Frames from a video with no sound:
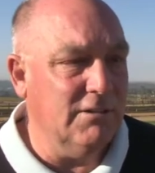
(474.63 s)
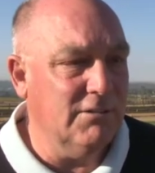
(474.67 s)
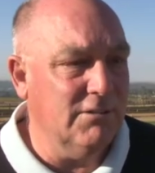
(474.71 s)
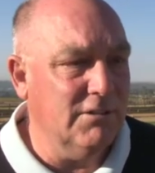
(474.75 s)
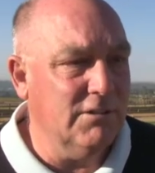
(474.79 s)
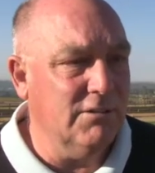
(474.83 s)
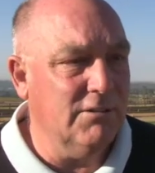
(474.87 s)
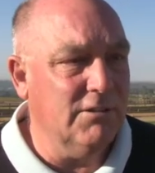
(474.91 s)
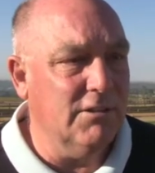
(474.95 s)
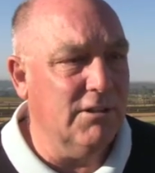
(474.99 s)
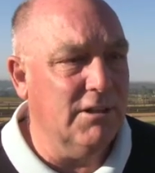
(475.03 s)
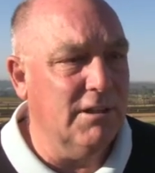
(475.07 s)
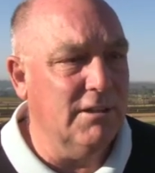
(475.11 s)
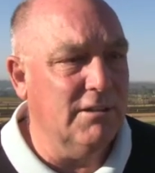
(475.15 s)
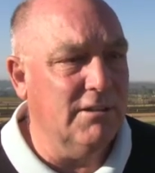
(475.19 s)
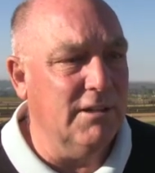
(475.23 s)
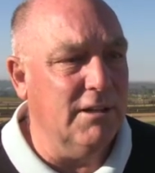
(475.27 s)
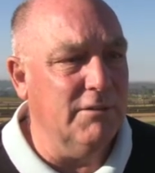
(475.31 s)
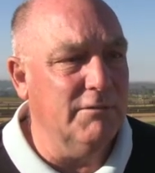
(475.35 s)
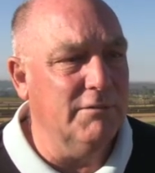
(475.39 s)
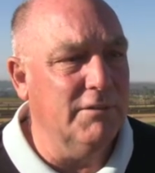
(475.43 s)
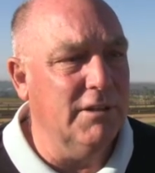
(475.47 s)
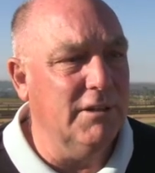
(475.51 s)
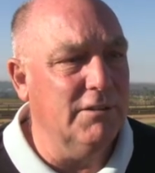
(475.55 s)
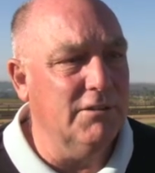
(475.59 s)
She's got a
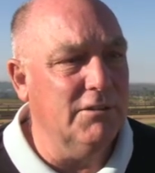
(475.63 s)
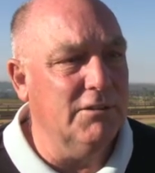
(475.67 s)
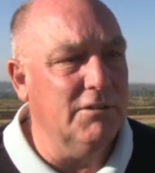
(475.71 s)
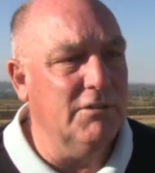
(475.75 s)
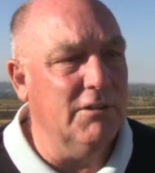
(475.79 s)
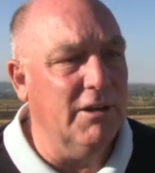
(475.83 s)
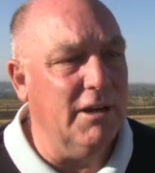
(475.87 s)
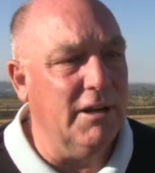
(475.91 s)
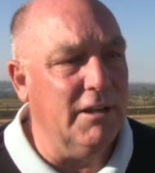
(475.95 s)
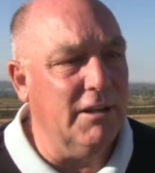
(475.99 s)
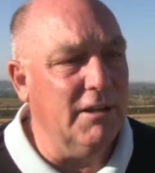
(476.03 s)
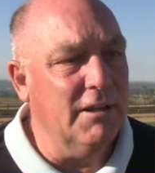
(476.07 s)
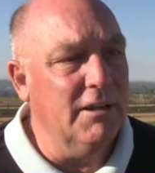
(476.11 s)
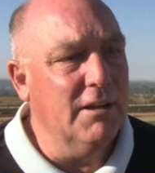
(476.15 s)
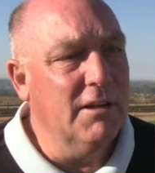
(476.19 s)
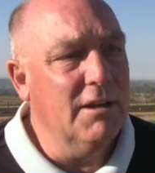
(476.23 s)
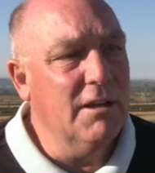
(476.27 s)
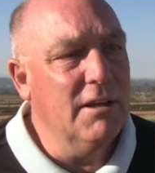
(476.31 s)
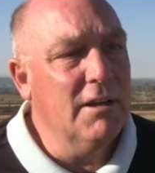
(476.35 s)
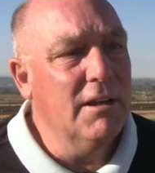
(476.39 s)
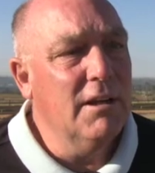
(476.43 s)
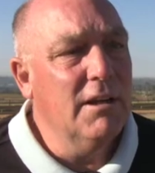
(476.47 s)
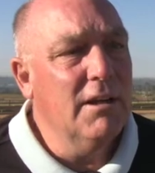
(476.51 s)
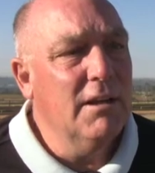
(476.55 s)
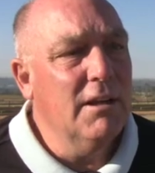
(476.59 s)
tough nut to crack
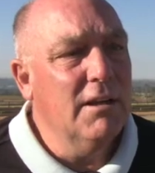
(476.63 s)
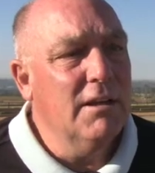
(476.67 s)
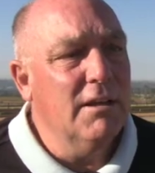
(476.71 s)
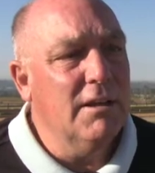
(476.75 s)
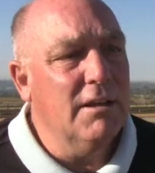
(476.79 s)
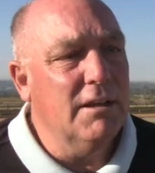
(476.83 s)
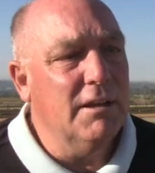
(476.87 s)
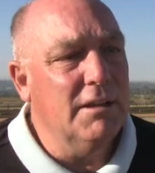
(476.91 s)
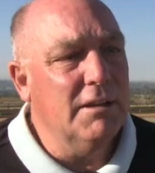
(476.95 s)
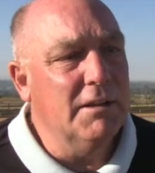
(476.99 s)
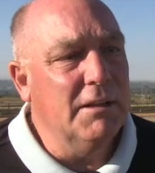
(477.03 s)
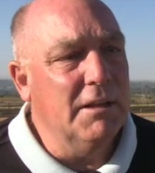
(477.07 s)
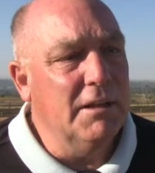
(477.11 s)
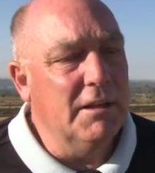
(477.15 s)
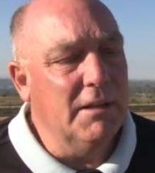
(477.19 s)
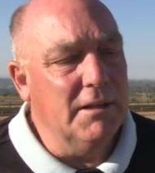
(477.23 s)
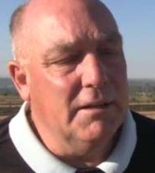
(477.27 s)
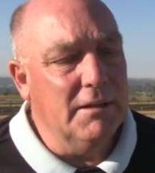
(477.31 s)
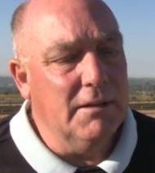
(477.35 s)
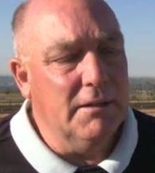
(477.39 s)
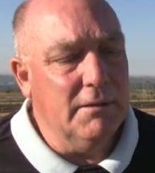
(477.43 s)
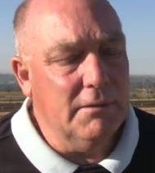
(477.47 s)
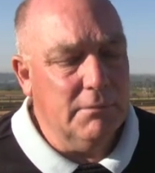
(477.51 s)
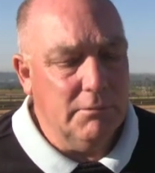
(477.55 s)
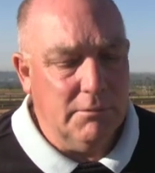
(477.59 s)

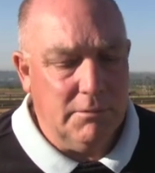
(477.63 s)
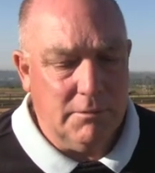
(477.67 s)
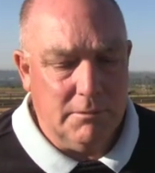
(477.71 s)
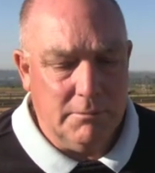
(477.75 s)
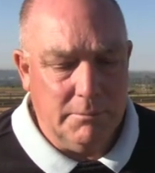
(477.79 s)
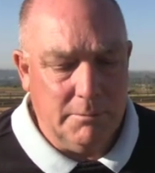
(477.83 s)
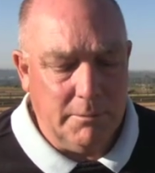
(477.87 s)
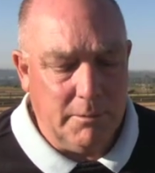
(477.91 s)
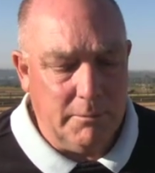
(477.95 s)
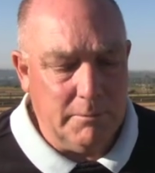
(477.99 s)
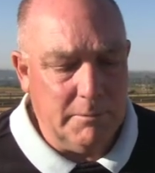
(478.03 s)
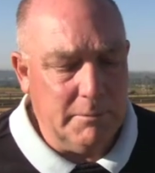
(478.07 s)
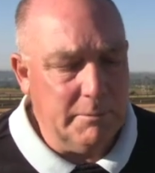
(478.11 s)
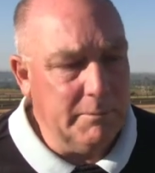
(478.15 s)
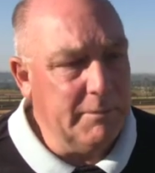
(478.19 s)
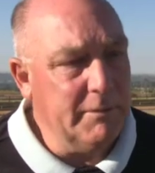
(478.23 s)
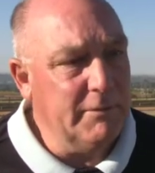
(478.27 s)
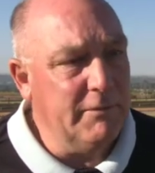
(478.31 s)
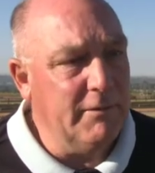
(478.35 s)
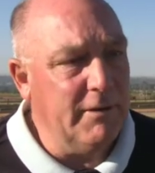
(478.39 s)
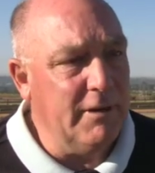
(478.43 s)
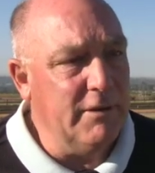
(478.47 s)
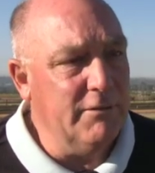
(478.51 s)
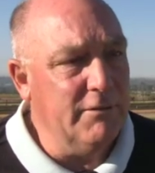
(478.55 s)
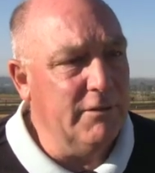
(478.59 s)
in what will probably be
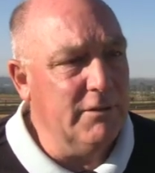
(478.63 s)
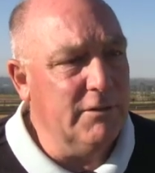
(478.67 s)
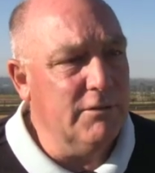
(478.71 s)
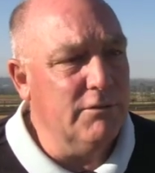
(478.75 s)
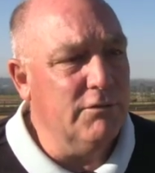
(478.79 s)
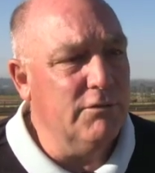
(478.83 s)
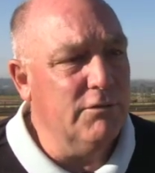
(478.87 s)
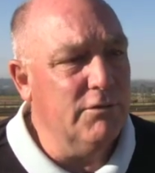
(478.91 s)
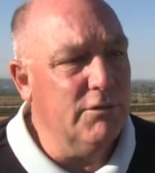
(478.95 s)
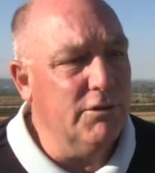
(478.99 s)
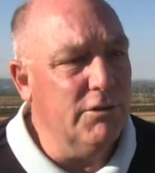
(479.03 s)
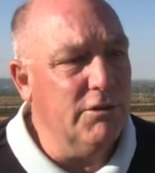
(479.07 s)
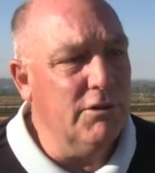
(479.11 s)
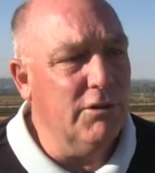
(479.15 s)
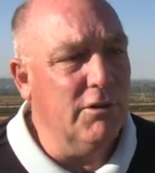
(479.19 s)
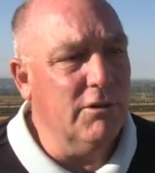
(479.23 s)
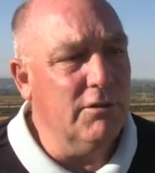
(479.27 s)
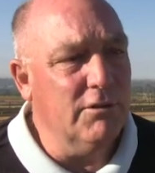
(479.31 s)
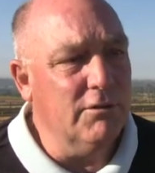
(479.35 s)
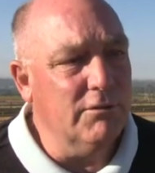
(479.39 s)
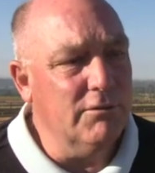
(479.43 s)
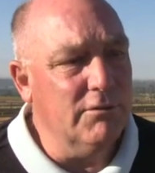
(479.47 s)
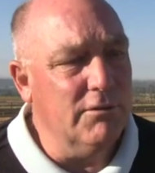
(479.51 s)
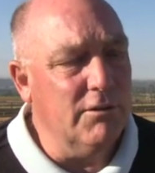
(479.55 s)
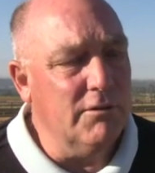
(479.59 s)
favourite, the 4-year-old
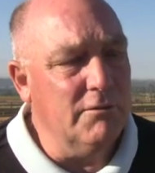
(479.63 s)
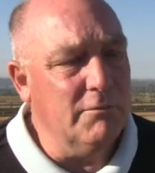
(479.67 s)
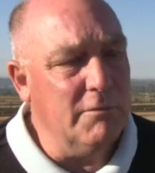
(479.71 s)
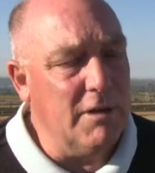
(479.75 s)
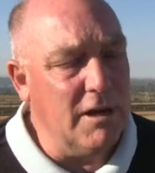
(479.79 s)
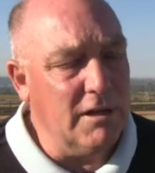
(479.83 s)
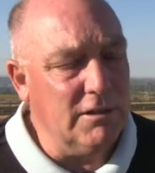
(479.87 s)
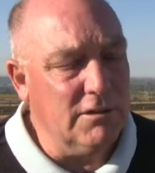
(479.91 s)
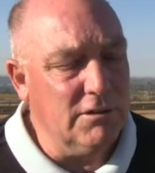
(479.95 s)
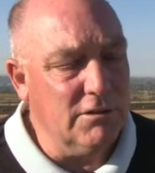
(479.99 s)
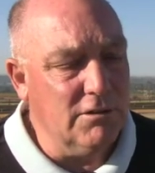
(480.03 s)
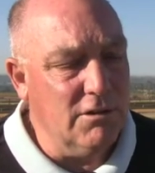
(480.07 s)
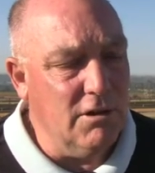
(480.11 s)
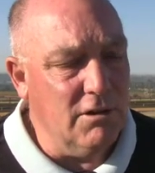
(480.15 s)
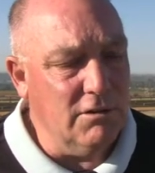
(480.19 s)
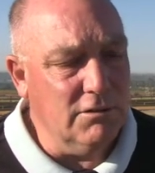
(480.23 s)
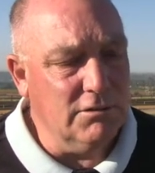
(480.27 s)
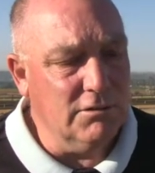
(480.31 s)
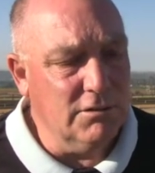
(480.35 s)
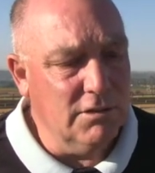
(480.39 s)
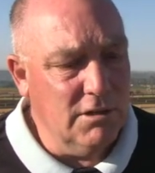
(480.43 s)
of Mathew de Kock.